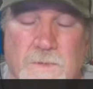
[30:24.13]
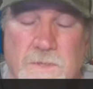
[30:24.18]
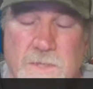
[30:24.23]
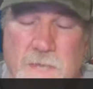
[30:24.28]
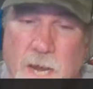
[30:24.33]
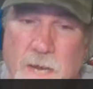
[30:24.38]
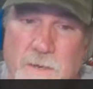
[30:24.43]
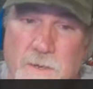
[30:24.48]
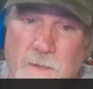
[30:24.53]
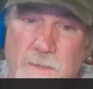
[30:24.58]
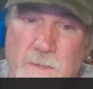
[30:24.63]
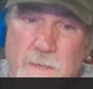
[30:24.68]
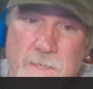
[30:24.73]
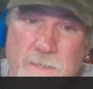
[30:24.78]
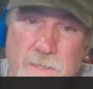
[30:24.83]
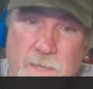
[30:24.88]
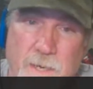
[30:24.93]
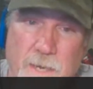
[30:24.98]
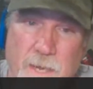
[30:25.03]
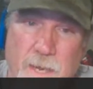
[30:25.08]
Technically,
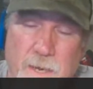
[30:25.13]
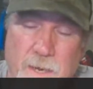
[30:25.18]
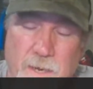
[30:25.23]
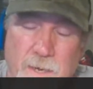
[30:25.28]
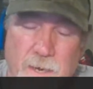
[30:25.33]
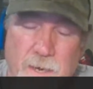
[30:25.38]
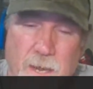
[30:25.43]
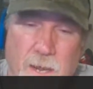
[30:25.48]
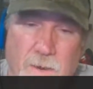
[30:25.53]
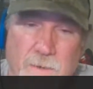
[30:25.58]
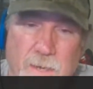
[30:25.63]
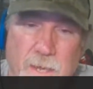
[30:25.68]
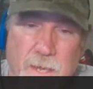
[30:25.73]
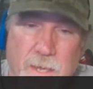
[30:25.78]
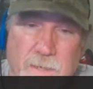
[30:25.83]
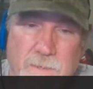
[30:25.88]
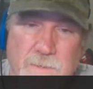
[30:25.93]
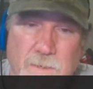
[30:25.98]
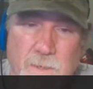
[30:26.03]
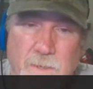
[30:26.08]
today and
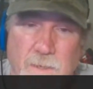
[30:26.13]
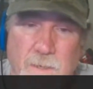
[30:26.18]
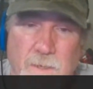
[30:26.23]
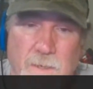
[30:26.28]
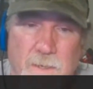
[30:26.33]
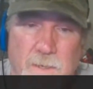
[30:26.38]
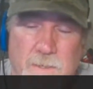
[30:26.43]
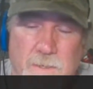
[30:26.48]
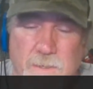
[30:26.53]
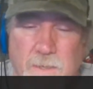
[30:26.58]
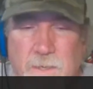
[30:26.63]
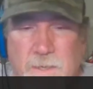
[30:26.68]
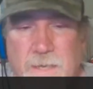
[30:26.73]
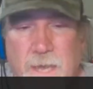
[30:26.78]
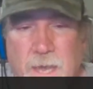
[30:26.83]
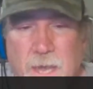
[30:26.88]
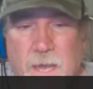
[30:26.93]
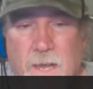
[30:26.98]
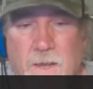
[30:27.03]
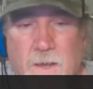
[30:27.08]
nowadays, you
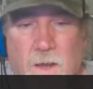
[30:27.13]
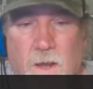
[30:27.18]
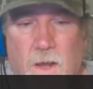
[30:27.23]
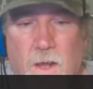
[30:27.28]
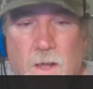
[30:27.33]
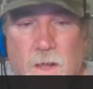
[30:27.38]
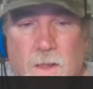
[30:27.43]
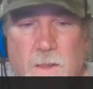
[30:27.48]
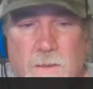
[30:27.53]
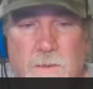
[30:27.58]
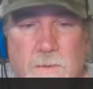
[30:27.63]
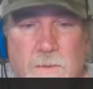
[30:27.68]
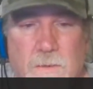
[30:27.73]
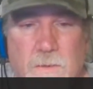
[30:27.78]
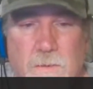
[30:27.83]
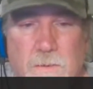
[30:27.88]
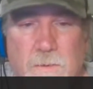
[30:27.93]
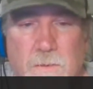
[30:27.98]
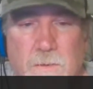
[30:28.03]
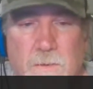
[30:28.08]
can't call
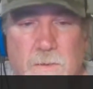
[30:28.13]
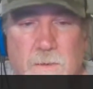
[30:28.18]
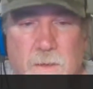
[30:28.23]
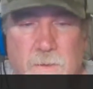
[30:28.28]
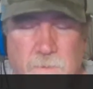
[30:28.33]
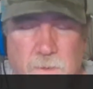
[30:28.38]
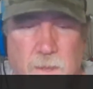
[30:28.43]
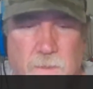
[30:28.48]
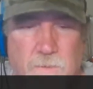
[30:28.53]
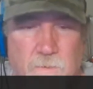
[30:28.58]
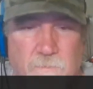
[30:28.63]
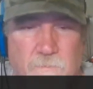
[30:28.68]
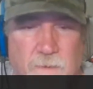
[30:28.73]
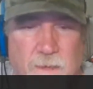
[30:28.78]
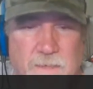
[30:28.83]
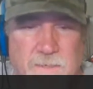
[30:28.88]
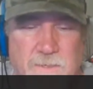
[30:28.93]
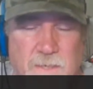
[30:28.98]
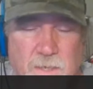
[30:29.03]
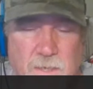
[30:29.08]
a leather
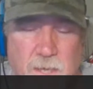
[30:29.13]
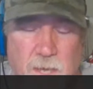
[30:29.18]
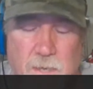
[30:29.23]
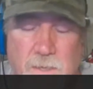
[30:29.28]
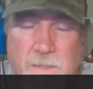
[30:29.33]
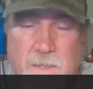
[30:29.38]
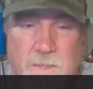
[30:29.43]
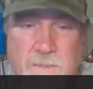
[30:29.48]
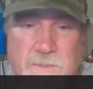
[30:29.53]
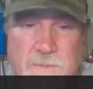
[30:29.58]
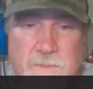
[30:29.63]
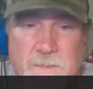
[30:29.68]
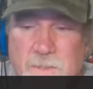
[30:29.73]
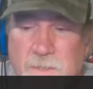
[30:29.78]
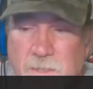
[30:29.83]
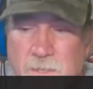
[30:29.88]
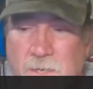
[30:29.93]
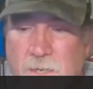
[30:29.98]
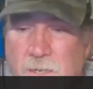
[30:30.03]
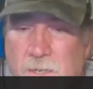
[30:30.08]
vest a cut because
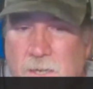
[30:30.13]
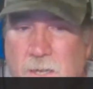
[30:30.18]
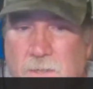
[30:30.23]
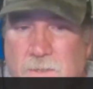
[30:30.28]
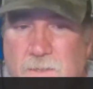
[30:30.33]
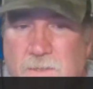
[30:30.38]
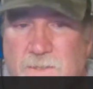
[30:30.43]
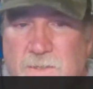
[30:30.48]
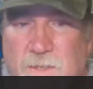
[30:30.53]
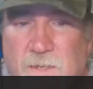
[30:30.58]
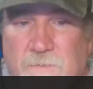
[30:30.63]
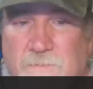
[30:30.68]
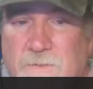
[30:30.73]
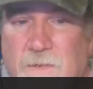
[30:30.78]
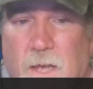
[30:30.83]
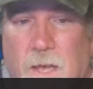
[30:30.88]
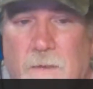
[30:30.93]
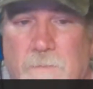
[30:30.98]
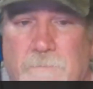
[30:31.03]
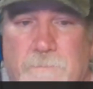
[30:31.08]
you didn't cut the sleeves
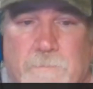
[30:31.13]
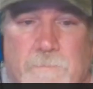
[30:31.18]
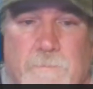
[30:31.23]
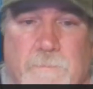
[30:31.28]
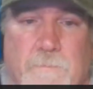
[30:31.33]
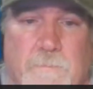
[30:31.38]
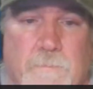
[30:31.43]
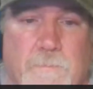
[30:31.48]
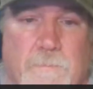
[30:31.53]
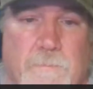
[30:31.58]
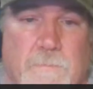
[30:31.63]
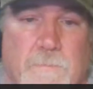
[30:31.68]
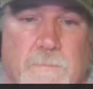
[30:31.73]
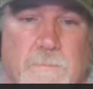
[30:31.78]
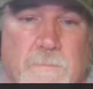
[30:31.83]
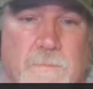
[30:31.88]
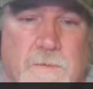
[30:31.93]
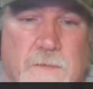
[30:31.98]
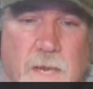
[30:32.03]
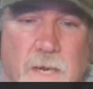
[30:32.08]
off.
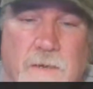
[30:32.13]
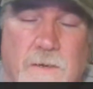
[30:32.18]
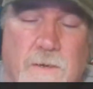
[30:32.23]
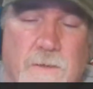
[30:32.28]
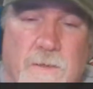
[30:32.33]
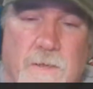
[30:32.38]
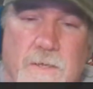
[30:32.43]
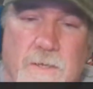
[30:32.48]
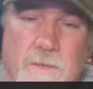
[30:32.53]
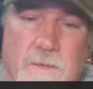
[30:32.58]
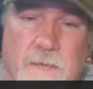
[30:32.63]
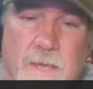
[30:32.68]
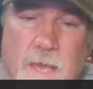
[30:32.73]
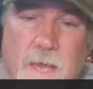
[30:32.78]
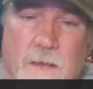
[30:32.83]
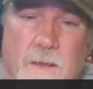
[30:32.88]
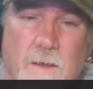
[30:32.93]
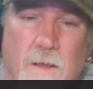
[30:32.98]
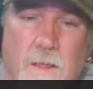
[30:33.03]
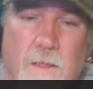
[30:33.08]
Technically, you
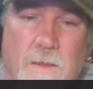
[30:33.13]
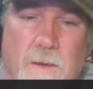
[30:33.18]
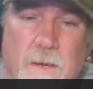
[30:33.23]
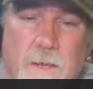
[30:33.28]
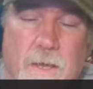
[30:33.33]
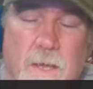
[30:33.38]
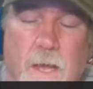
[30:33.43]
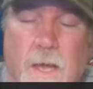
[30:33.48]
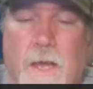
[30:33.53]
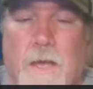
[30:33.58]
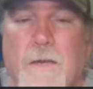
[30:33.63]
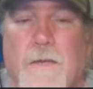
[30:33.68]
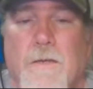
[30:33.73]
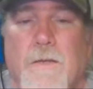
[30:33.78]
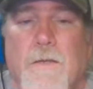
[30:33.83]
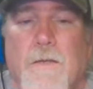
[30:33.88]
can't call it a cut.